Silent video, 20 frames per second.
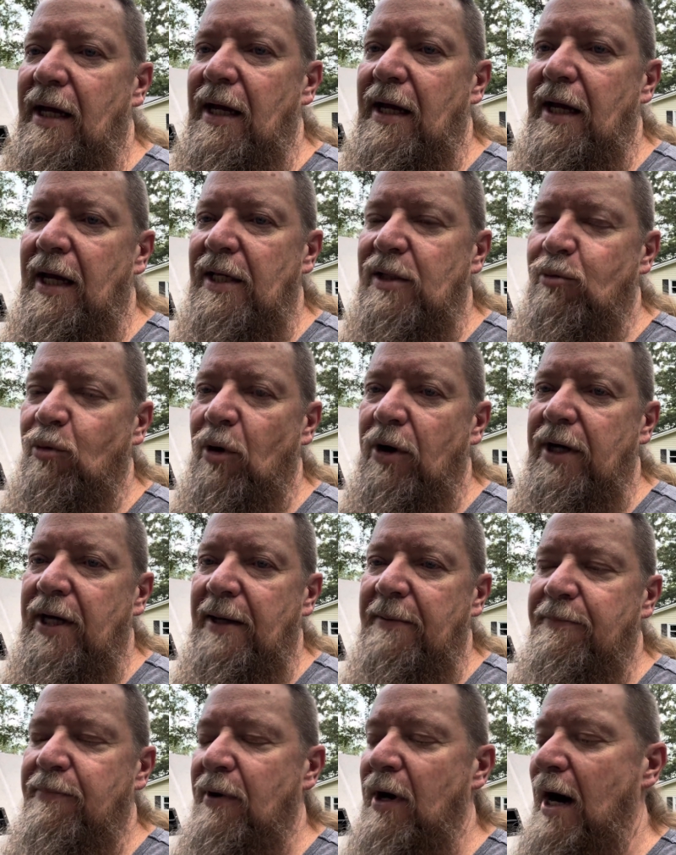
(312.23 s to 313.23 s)
is
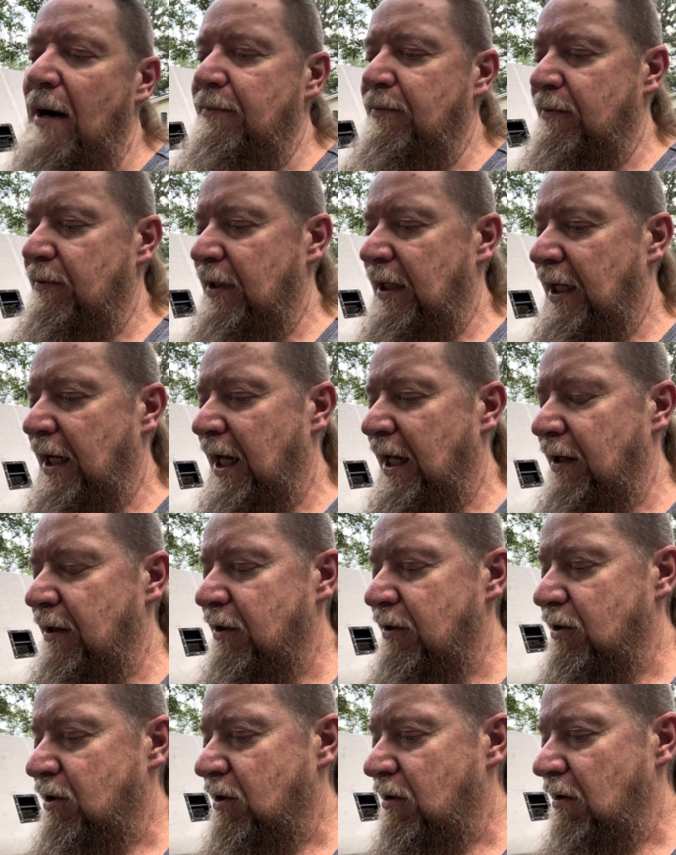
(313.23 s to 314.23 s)
working properly. And
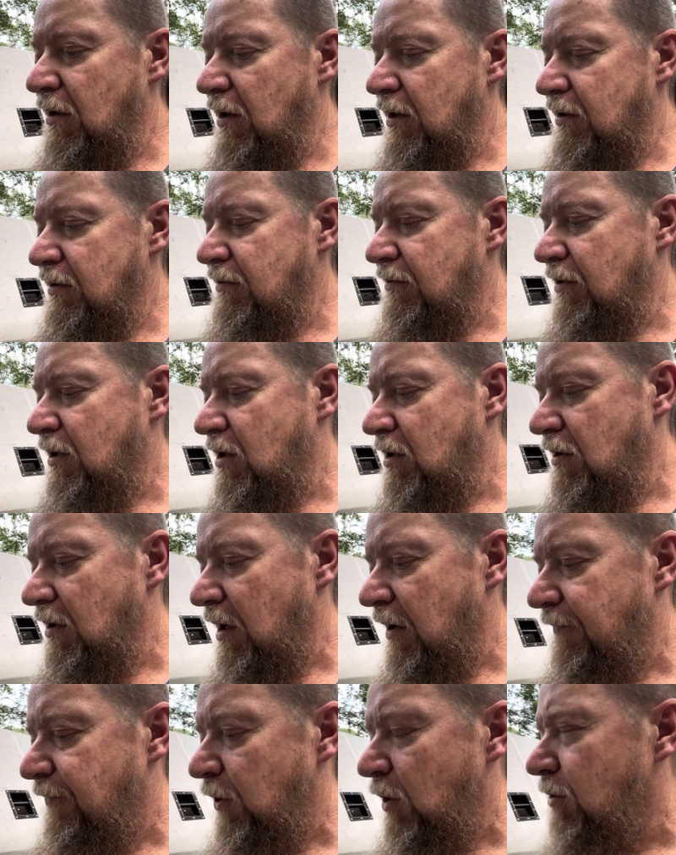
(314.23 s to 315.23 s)
there's
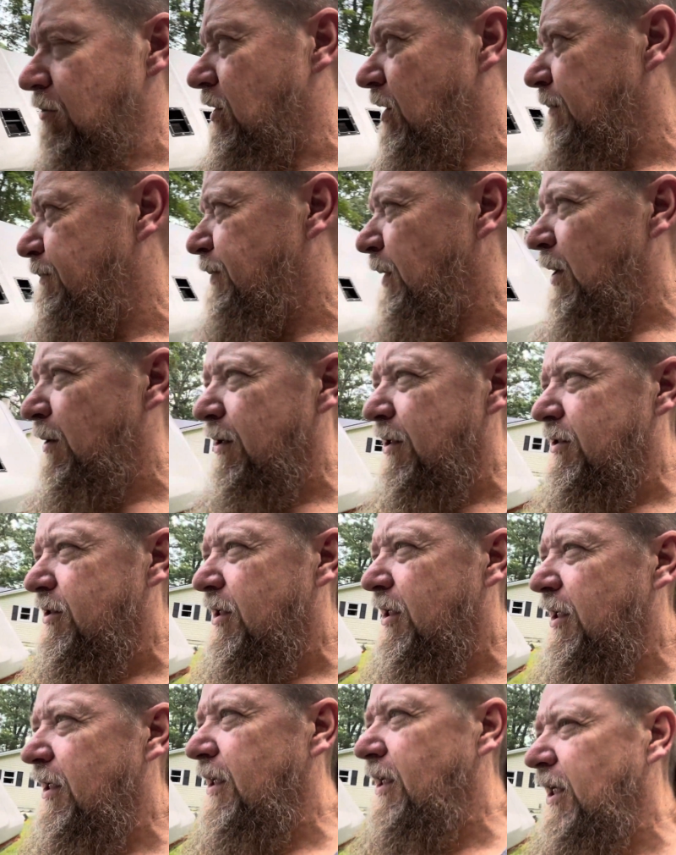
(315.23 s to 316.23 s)
a few components to
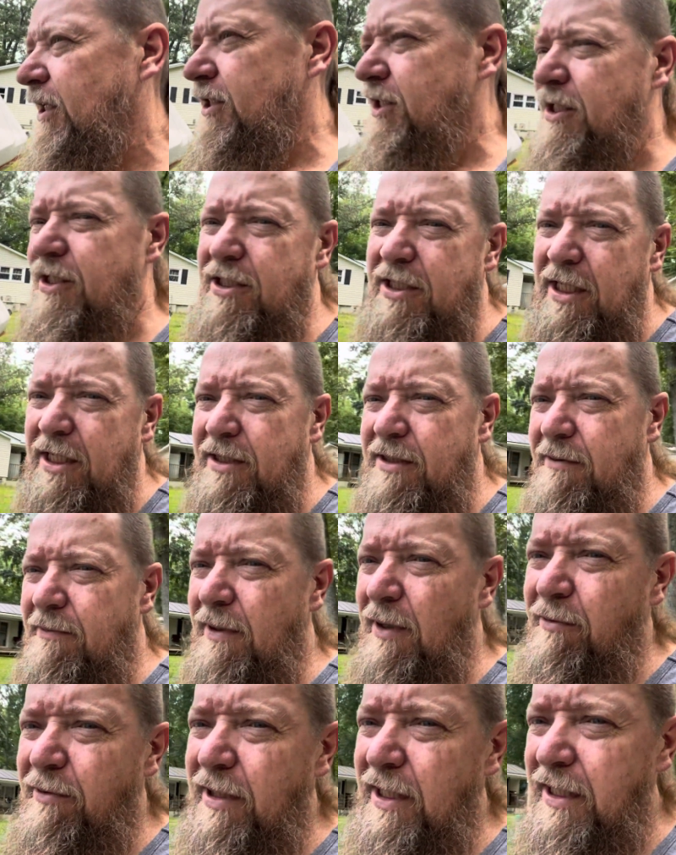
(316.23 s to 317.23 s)
the ignition system
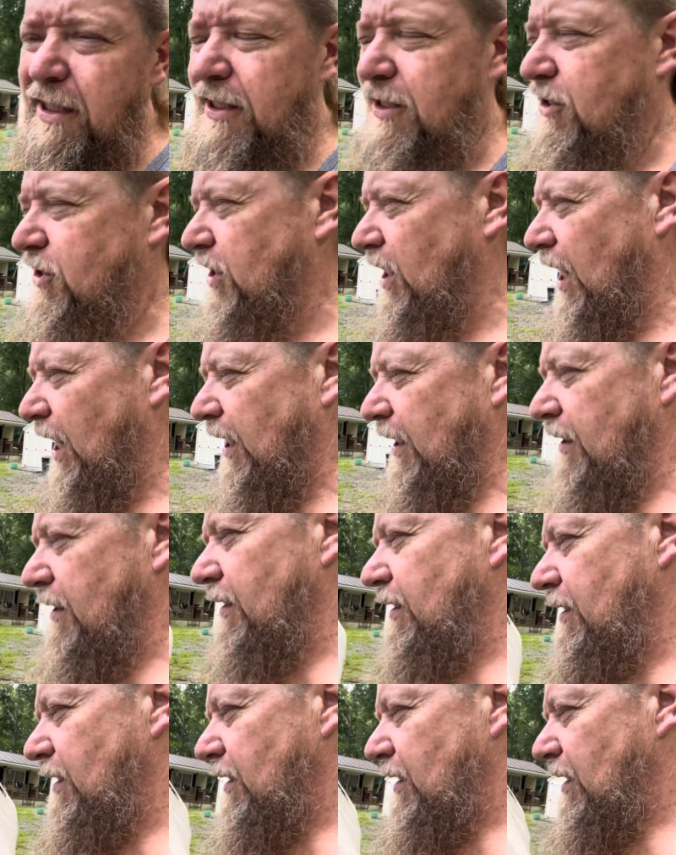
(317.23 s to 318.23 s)
that we need to check.
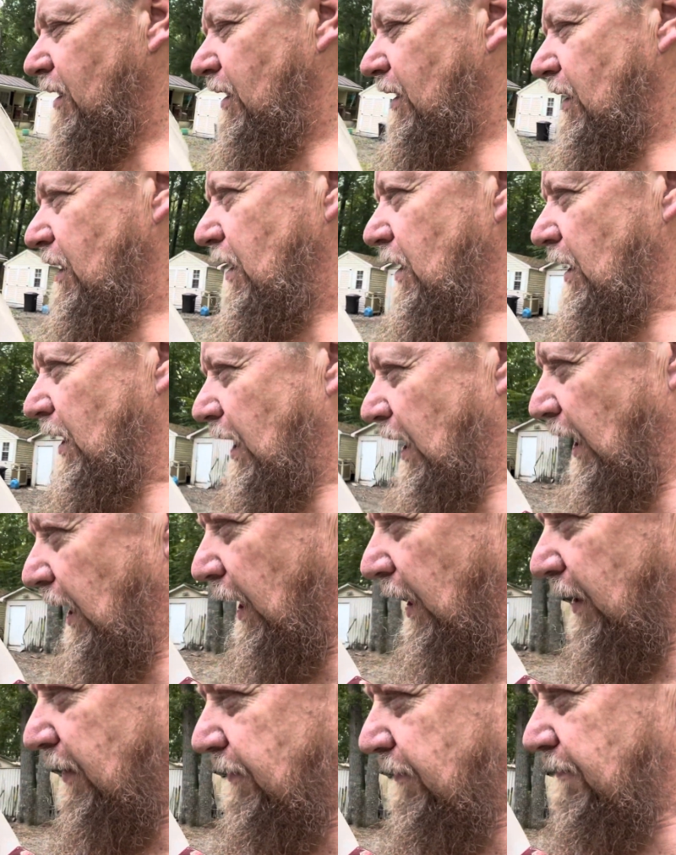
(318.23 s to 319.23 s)

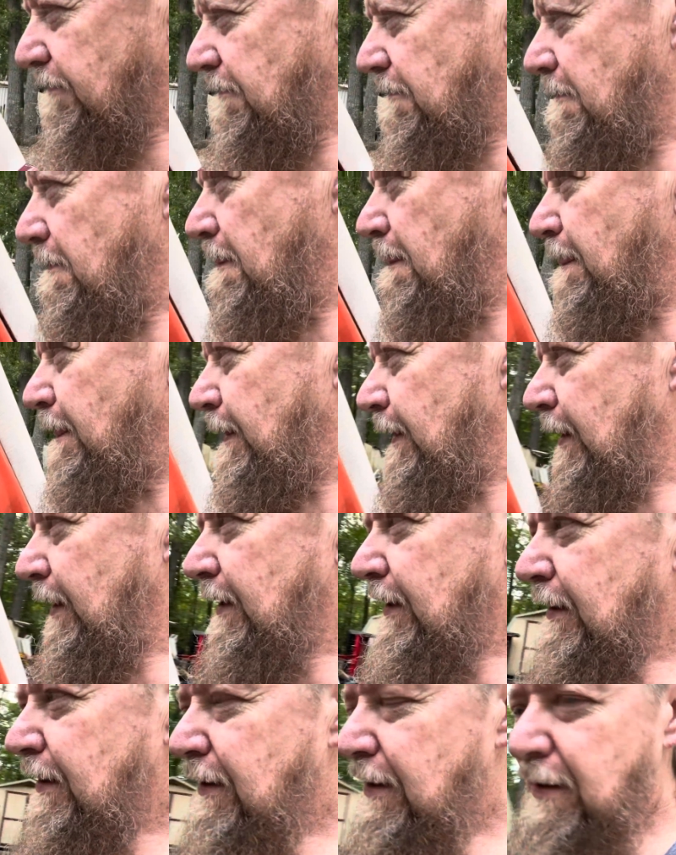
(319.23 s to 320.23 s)
And
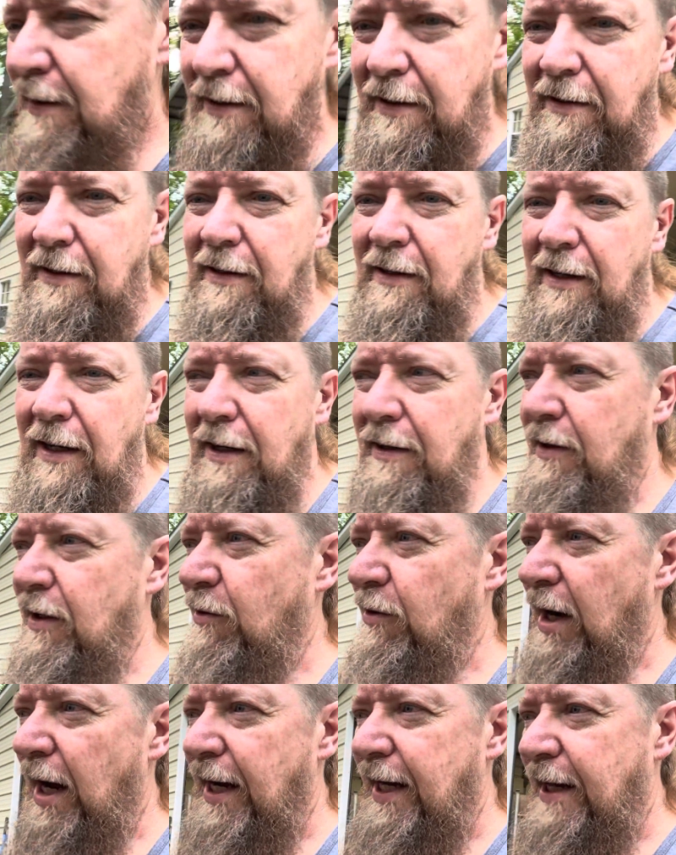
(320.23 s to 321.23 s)
I don't know
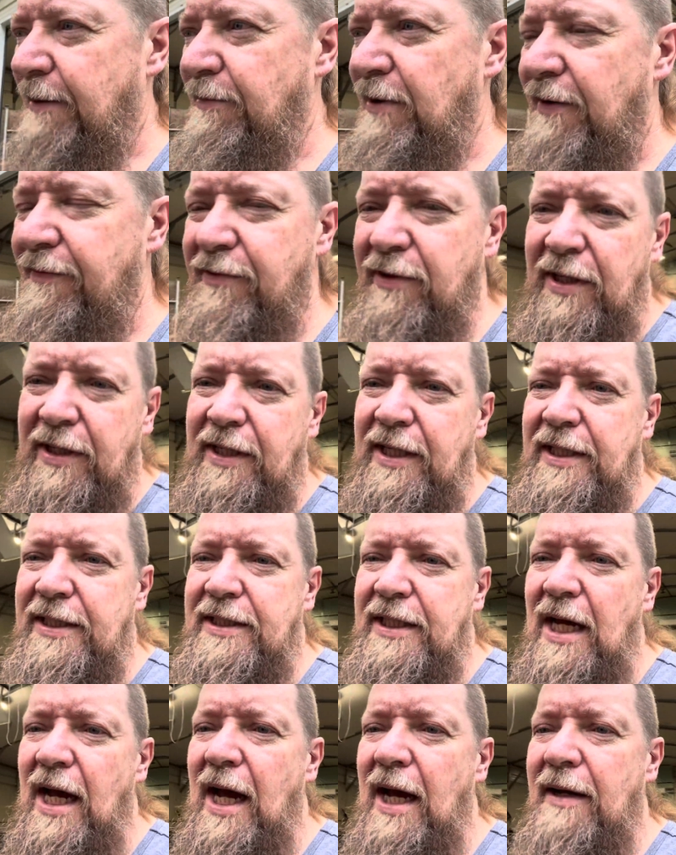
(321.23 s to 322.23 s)
why I came over on this
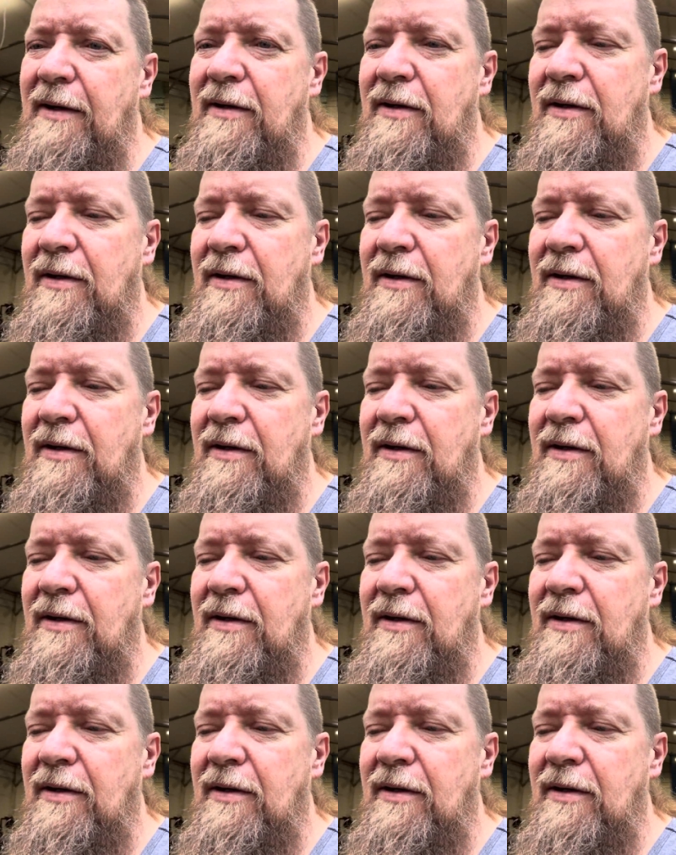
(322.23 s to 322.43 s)
side.